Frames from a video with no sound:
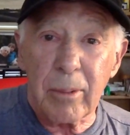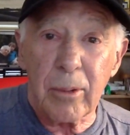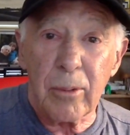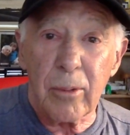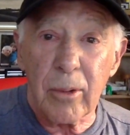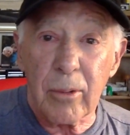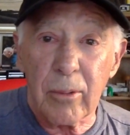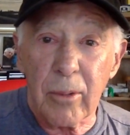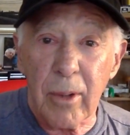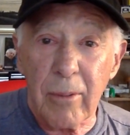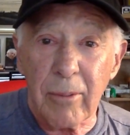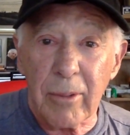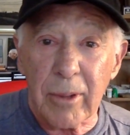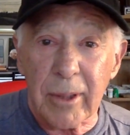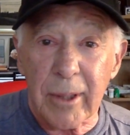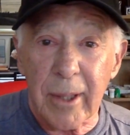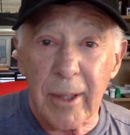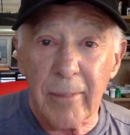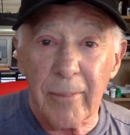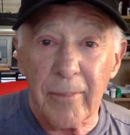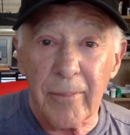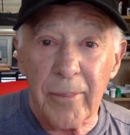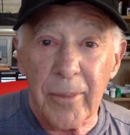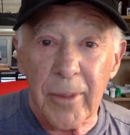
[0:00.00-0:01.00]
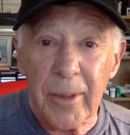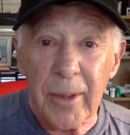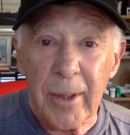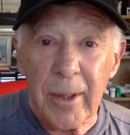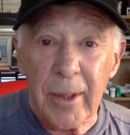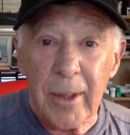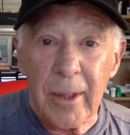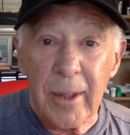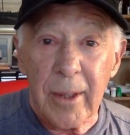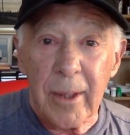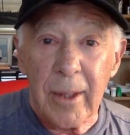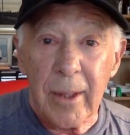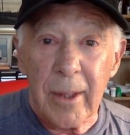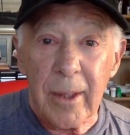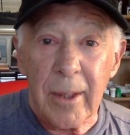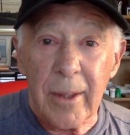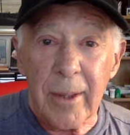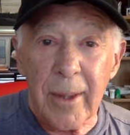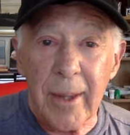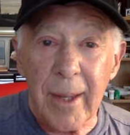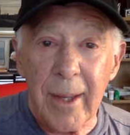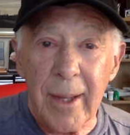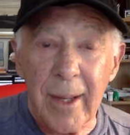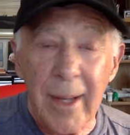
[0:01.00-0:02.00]
who agree with them.
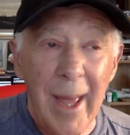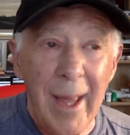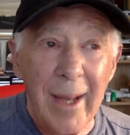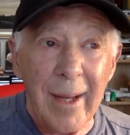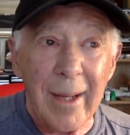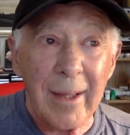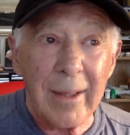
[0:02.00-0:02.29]
They are not